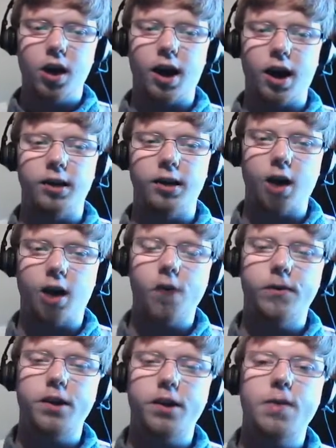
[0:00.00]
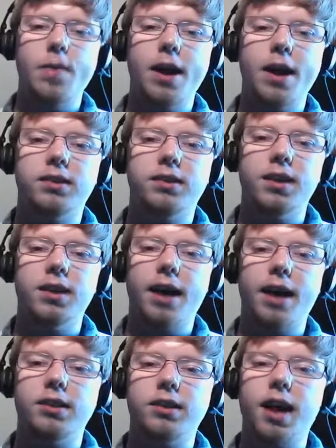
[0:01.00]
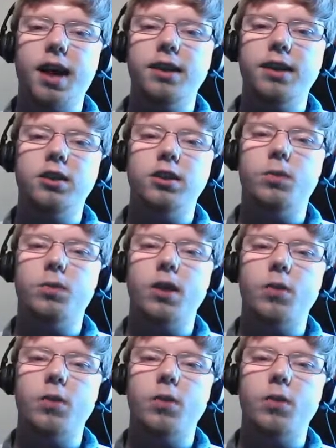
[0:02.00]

So hopefully we may see that at the tail end of this week,